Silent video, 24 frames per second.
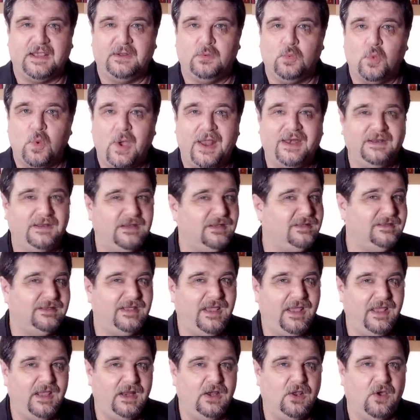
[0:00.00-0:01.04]
and one in the
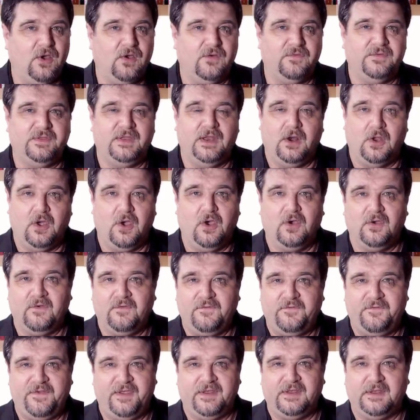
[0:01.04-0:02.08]
tail of the
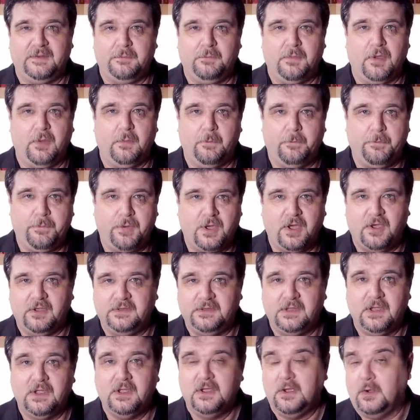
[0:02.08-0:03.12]
long-finned bomb
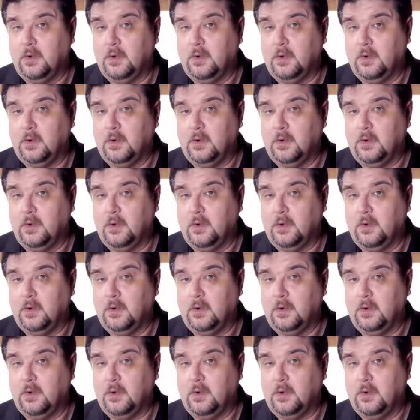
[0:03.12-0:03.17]
pod,